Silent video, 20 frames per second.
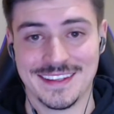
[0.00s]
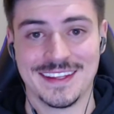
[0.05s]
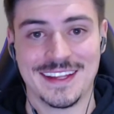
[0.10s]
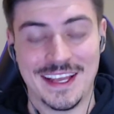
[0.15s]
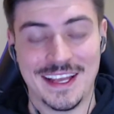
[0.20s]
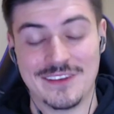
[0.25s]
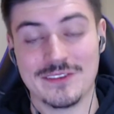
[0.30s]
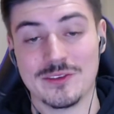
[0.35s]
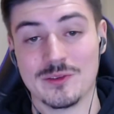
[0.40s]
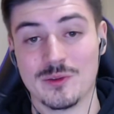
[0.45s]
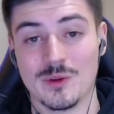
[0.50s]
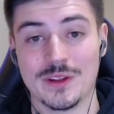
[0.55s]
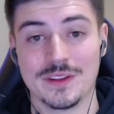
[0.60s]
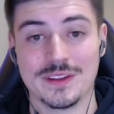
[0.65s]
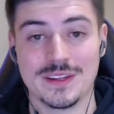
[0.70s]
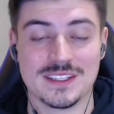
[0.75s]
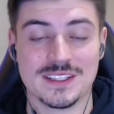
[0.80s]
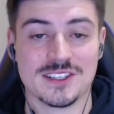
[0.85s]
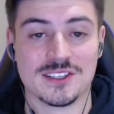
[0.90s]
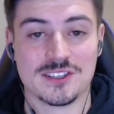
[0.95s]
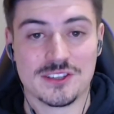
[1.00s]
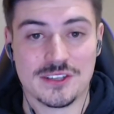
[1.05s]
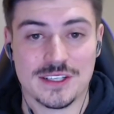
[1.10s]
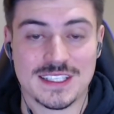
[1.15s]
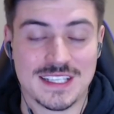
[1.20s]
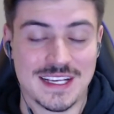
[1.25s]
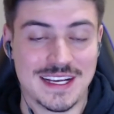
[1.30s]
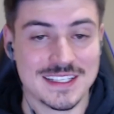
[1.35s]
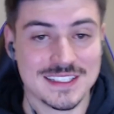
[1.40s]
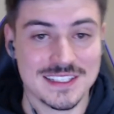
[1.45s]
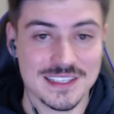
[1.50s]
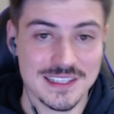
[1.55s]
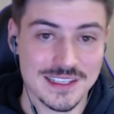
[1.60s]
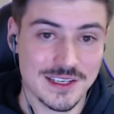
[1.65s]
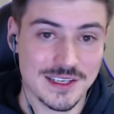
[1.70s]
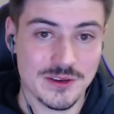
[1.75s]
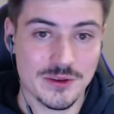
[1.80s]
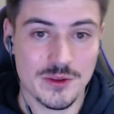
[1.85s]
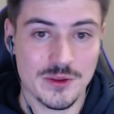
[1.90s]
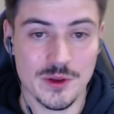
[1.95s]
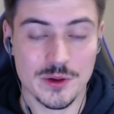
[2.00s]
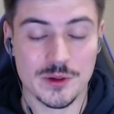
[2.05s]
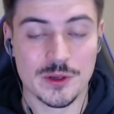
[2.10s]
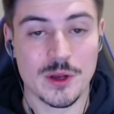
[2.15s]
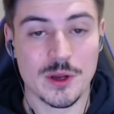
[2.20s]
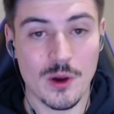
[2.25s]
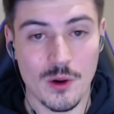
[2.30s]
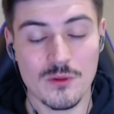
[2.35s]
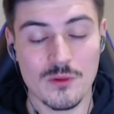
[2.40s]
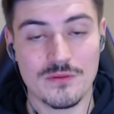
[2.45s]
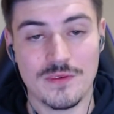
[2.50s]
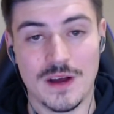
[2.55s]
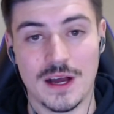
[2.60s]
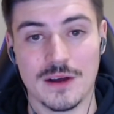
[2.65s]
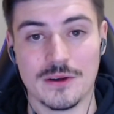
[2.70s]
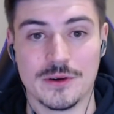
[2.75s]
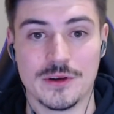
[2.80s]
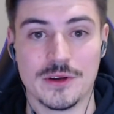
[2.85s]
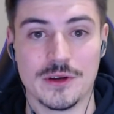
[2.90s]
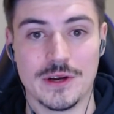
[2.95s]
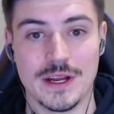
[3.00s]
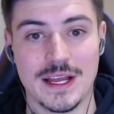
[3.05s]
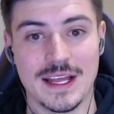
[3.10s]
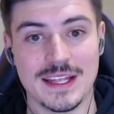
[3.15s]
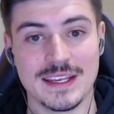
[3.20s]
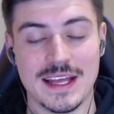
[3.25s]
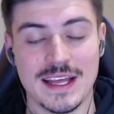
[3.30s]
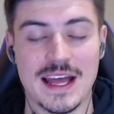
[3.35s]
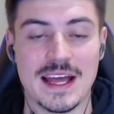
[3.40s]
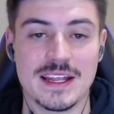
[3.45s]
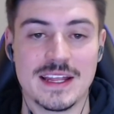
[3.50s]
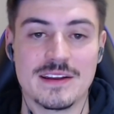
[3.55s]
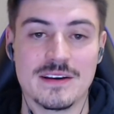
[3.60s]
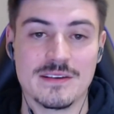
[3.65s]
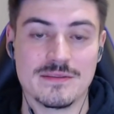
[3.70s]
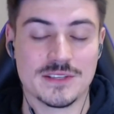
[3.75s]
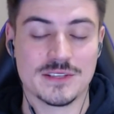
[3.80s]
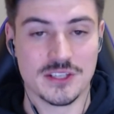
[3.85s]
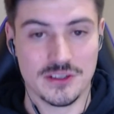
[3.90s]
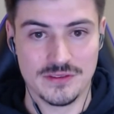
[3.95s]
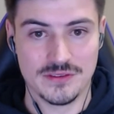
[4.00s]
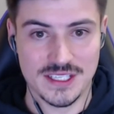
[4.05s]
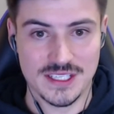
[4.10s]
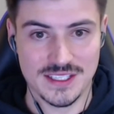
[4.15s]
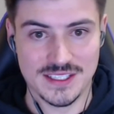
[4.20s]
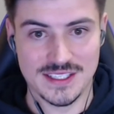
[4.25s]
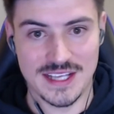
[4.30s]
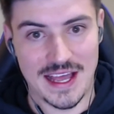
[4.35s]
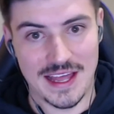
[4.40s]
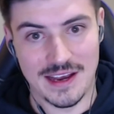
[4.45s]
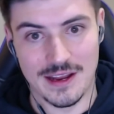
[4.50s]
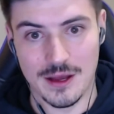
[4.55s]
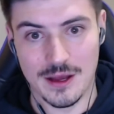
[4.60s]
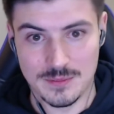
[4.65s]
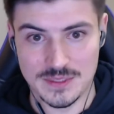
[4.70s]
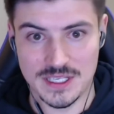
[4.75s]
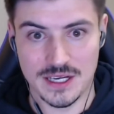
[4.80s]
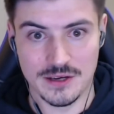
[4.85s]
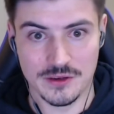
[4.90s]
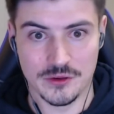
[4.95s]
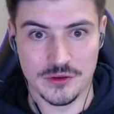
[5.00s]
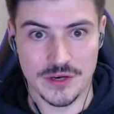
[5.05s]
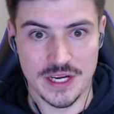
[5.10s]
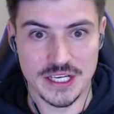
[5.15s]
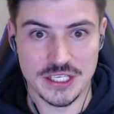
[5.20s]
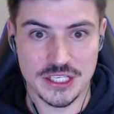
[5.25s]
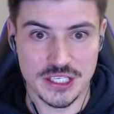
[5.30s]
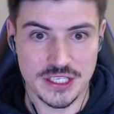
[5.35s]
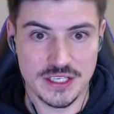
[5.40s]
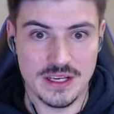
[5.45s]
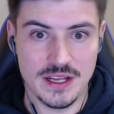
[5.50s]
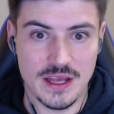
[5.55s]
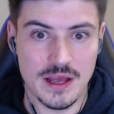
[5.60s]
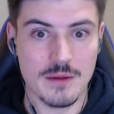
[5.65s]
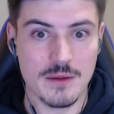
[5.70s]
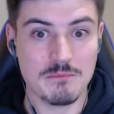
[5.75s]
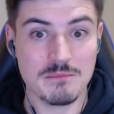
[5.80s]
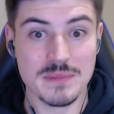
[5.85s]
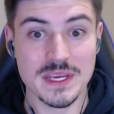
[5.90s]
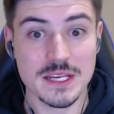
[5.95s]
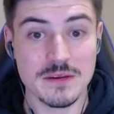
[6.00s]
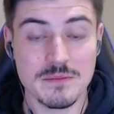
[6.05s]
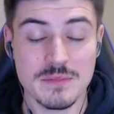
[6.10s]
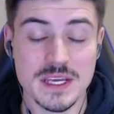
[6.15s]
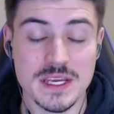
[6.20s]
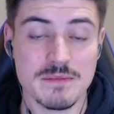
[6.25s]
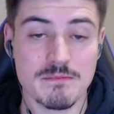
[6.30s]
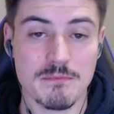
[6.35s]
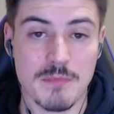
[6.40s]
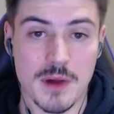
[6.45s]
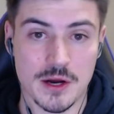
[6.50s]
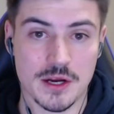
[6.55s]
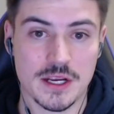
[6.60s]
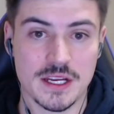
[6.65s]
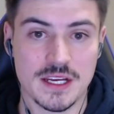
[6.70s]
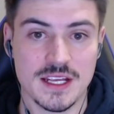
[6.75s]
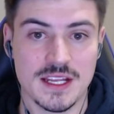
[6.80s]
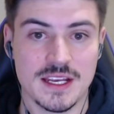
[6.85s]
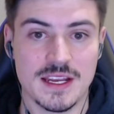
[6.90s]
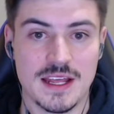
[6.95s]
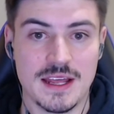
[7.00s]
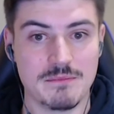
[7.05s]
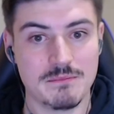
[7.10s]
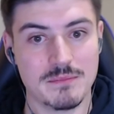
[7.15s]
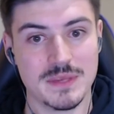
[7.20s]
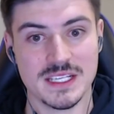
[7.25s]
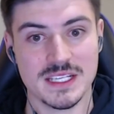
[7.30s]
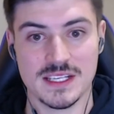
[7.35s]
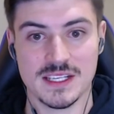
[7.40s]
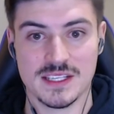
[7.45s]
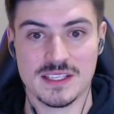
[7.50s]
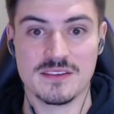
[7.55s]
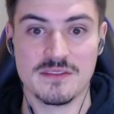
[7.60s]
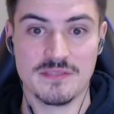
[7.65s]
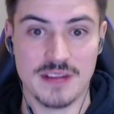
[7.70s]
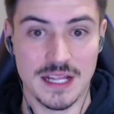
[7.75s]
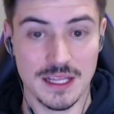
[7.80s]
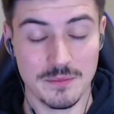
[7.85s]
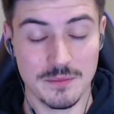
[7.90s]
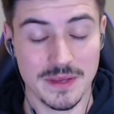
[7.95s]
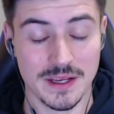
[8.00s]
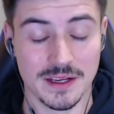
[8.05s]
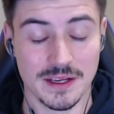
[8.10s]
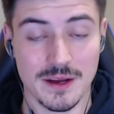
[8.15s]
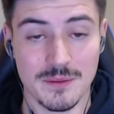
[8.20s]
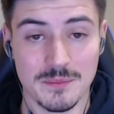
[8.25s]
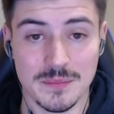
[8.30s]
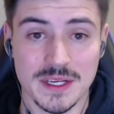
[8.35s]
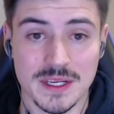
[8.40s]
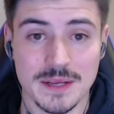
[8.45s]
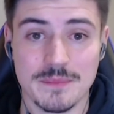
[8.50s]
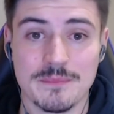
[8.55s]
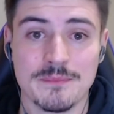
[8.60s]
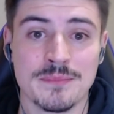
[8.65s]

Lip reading: Hey everyone, this is Chris Cozzolino, the co-founder and head of services at Uptown Creation, a B2B marketing and business development company.